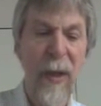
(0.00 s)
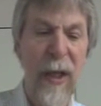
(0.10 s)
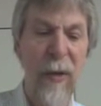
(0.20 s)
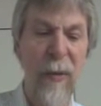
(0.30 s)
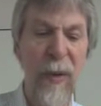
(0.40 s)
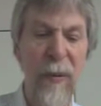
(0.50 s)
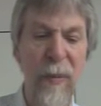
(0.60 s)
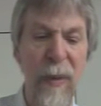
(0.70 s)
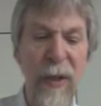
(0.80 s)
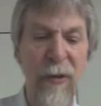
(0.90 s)
We
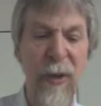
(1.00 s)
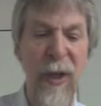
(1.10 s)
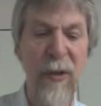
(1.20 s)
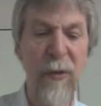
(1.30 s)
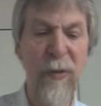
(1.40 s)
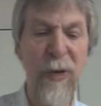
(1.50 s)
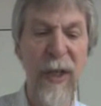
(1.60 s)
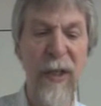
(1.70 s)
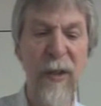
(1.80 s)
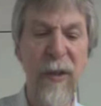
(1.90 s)
might try to
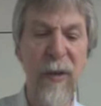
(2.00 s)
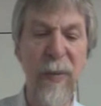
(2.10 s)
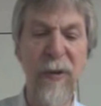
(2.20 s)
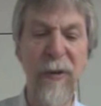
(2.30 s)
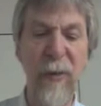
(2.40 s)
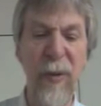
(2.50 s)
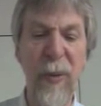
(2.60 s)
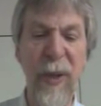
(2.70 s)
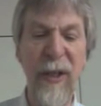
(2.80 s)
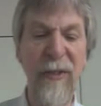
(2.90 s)
find possible
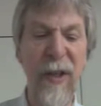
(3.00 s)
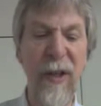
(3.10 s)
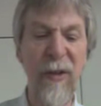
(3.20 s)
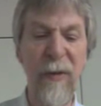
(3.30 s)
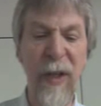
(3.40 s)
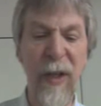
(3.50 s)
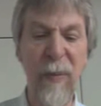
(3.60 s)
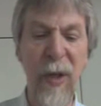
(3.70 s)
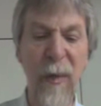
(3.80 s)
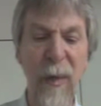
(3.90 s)
ways out of that
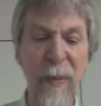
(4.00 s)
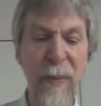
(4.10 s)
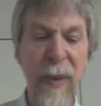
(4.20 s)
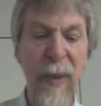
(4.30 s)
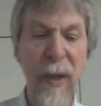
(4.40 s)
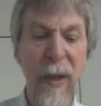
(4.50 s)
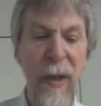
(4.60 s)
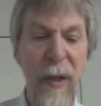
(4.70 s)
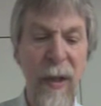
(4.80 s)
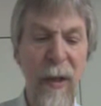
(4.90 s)
problem.
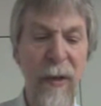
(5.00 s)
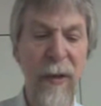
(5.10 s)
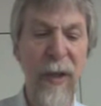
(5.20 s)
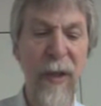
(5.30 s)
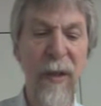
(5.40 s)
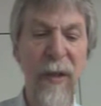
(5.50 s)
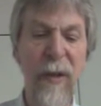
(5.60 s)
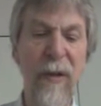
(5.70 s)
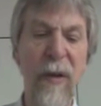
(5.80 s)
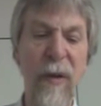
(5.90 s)
The
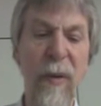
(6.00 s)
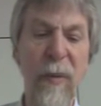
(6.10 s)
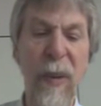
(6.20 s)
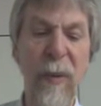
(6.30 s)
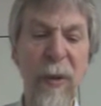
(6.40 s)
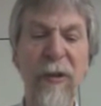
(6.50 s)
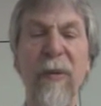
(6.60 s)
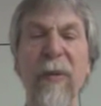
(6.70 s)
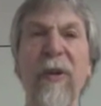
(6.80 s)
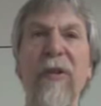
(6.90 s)
one
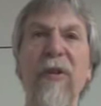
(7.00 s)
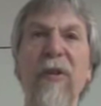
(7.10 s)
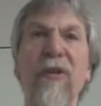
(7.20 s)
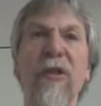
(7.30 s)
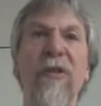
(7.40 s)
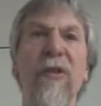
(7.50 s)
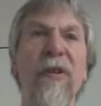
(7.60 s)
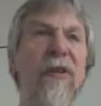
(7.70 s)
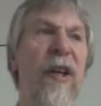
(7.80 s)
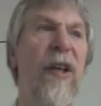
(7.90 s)
possible solution to
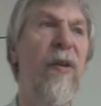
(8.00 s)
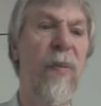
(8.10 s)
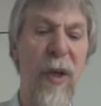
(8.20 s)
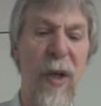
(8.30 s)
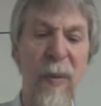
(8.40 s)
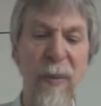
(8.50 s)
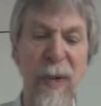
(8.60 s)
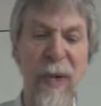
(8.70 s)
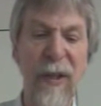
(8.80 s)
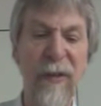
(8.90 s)
the second problem
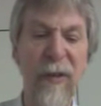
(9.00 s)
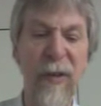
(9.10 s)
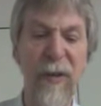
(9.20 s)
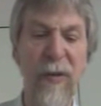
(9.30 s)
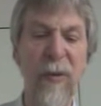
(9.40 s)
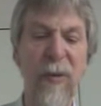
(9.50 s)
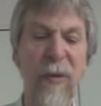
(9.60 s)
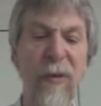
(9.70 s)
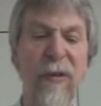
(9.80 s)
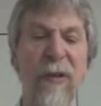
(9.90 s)
is to
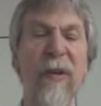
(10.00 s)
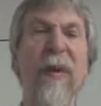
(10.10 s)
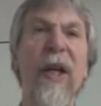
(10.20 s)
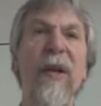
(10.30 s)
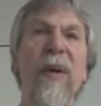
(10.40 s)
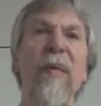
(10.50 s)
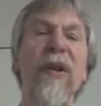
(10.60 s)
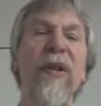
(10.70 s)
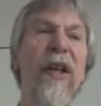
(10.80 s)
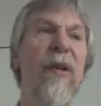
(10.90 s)
use main
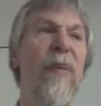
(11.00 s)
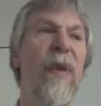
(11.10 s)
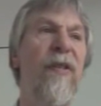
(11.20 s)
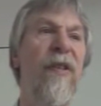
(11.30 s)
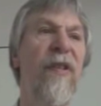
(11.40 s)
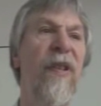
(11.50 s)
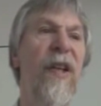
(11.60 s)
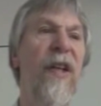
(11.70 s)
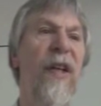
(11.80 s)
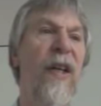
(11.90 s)
memory databases.
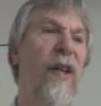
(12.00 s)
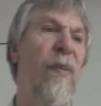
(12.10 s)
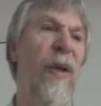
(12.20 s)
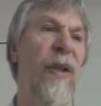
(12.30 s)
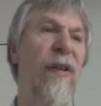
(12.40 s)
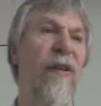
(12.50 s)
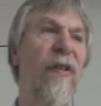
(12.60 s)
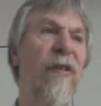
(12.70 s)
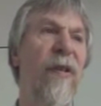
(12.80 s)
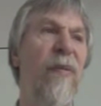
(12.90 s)
In embedded
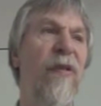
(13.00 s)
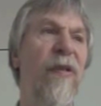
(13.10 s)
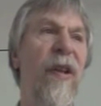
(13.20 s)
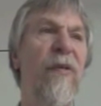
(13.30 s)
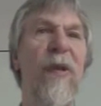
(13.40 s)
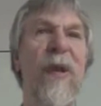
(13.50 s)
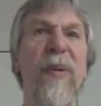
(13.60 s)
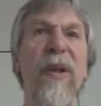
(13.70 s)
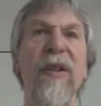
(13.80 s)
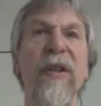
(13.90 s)
systems,
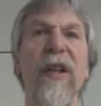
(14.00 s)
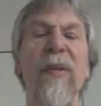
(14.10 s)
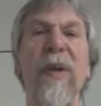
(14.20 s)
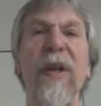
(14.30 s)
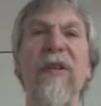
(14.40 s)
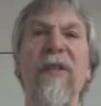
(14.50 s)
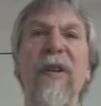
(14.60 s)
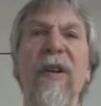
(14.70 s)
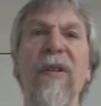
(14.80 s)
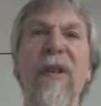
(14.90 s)
frequently databases
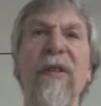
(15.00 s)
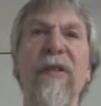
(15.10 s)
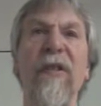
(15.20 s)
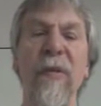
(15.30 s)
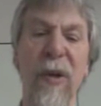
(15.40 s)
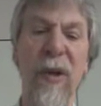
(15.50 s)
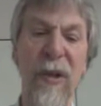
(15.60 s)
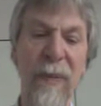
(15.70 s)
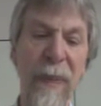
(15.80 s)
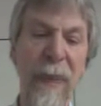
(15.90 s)
are rather
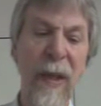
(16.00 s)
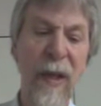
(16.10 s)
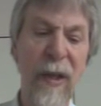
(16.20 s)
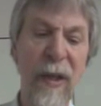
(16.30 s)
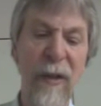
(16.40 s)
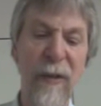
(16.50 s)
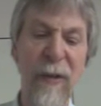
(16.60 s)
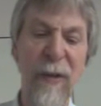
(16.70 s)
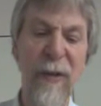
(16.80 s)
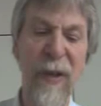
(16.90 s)
small,
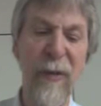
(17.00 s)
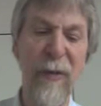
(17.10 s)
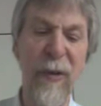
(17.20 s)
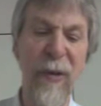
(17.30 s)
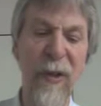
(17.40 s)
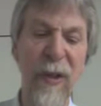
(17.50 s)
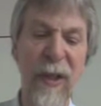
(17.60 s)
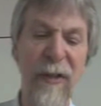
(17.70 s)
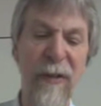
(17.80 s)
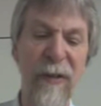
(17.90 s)
so therefore
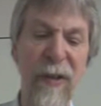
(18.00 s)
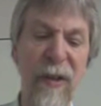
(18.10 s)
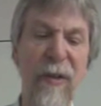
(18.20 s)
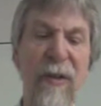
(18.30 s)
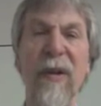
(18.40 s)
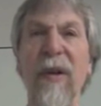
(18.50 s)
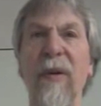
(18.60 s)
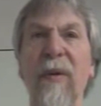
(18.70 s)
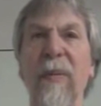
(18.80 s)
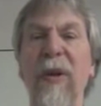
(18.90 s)
it's
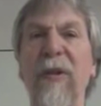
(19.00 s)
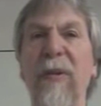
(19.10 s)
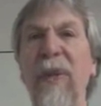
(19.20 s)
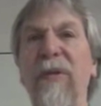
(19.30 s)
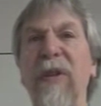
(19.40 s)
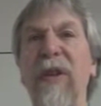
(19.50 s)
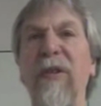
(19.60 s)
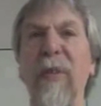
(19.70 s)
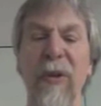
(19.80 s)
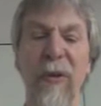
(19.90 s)
possibly
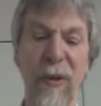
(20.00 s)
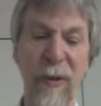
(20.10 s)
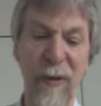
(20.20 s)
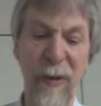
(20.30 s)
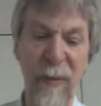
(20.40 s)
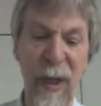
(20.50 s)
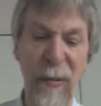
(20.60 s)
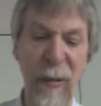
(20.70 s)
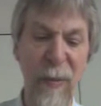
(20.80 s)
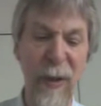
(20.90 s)
feasible to use a
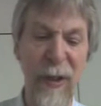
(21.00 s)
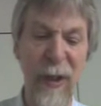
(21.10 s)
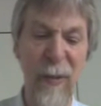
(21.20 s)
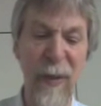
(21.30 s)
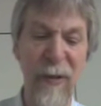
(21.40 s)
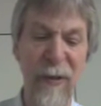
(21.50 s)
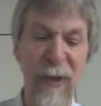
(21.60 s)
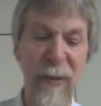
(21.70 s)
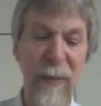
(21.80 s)
main memory database here.